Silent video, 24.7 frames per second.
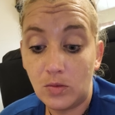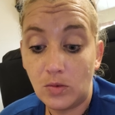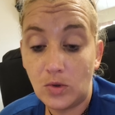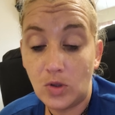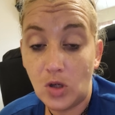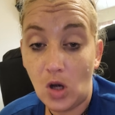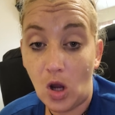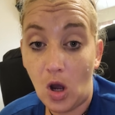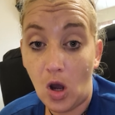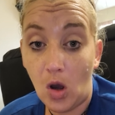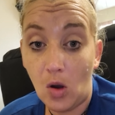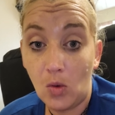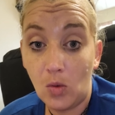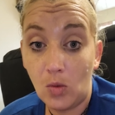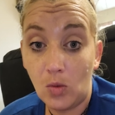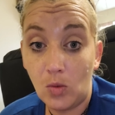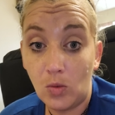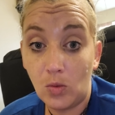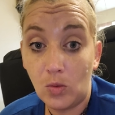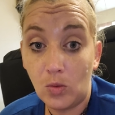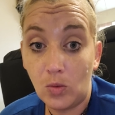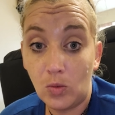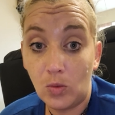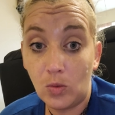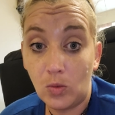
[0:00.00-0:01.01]
not
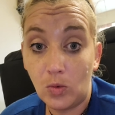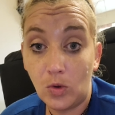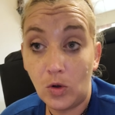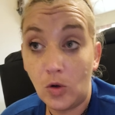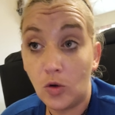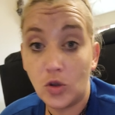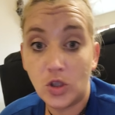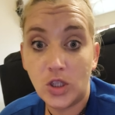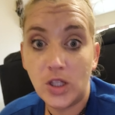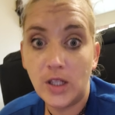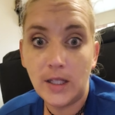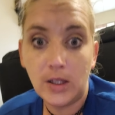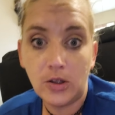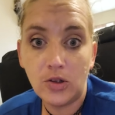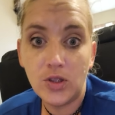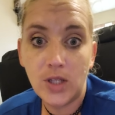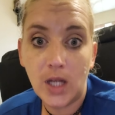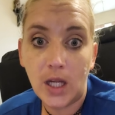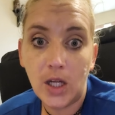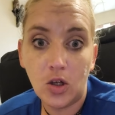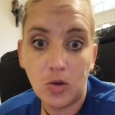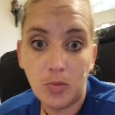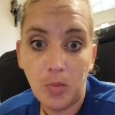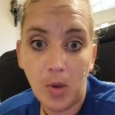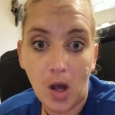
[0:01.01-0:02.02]
or to
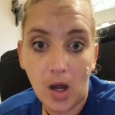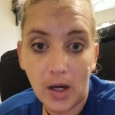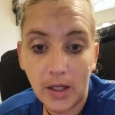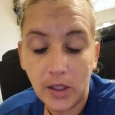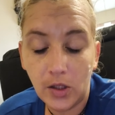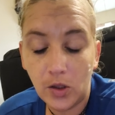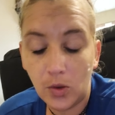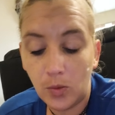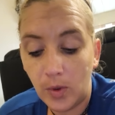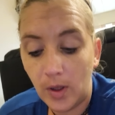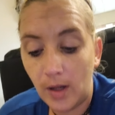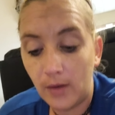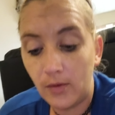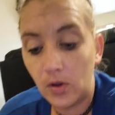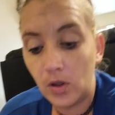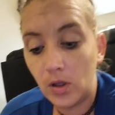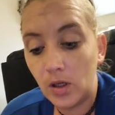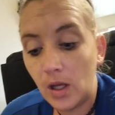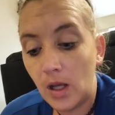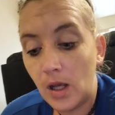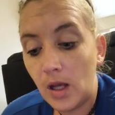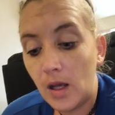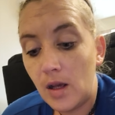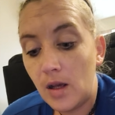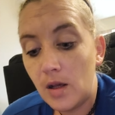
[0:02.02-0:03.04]
irritate your body or
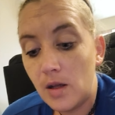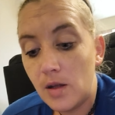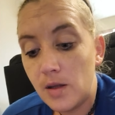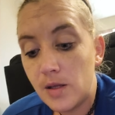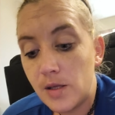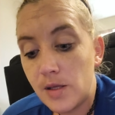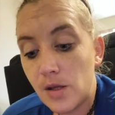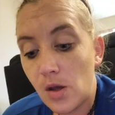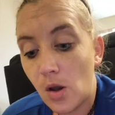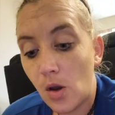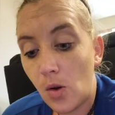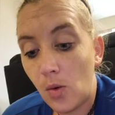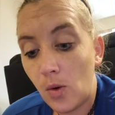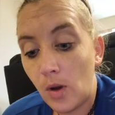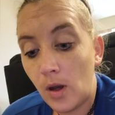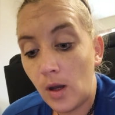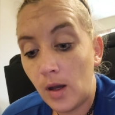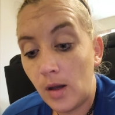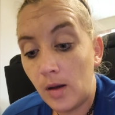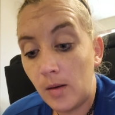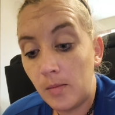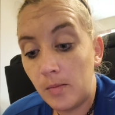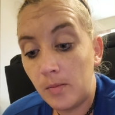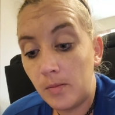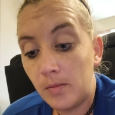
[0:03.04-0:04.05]
whatever.
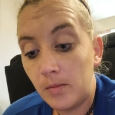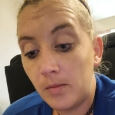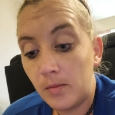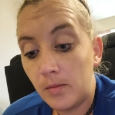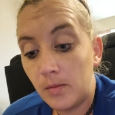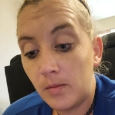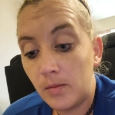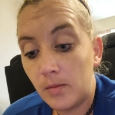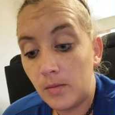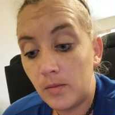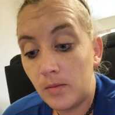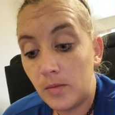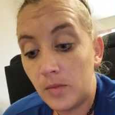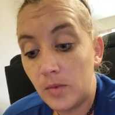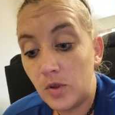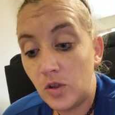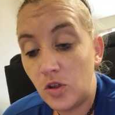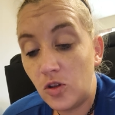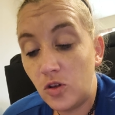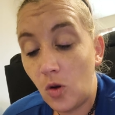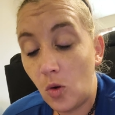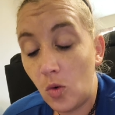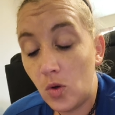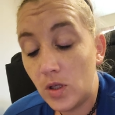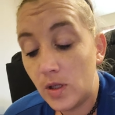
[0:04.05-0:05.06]
So
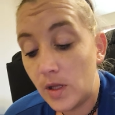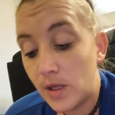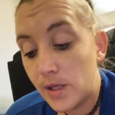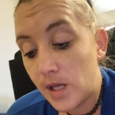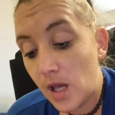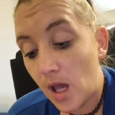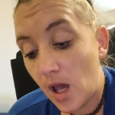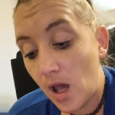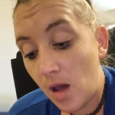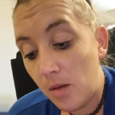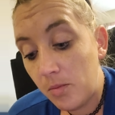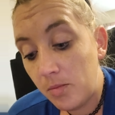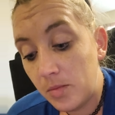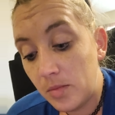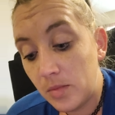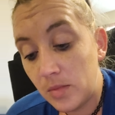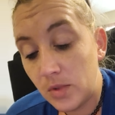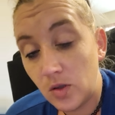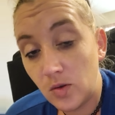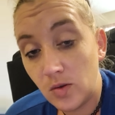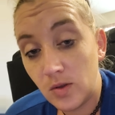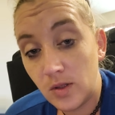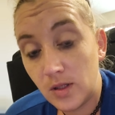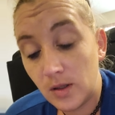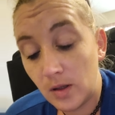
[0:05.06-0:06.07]
you go into this cup,
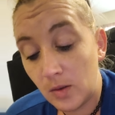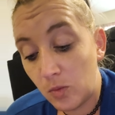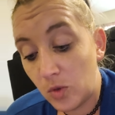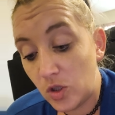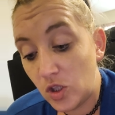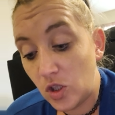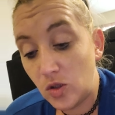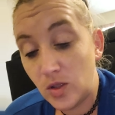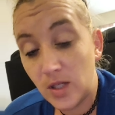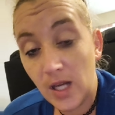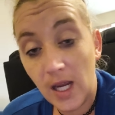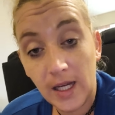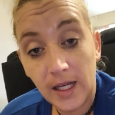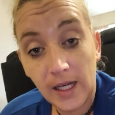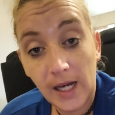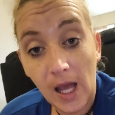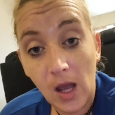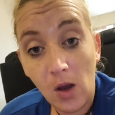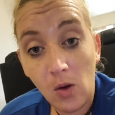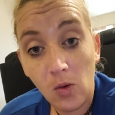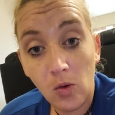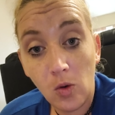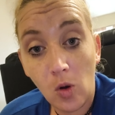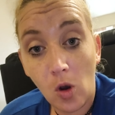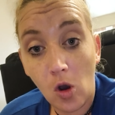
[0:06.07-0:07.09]
and when you take it
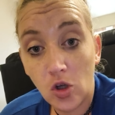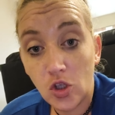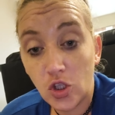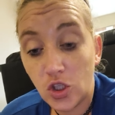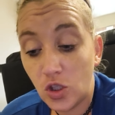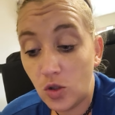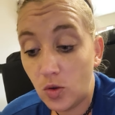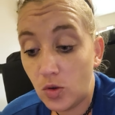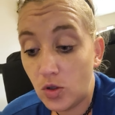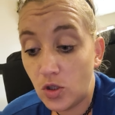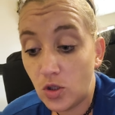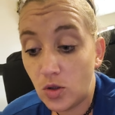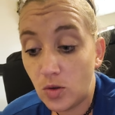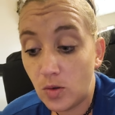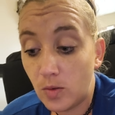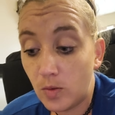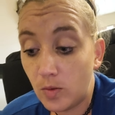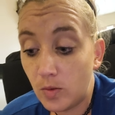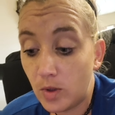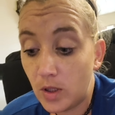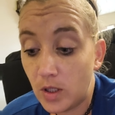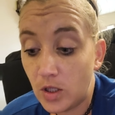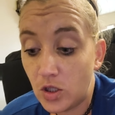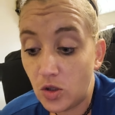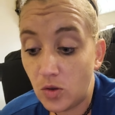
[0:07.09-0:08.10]
out, all you do is you
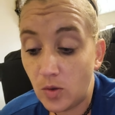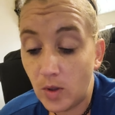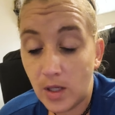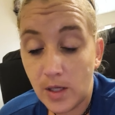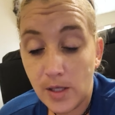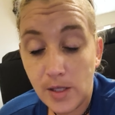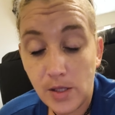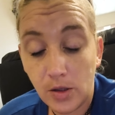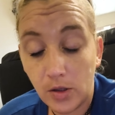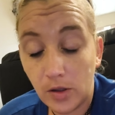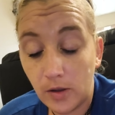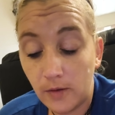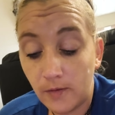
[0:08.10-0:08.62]
insert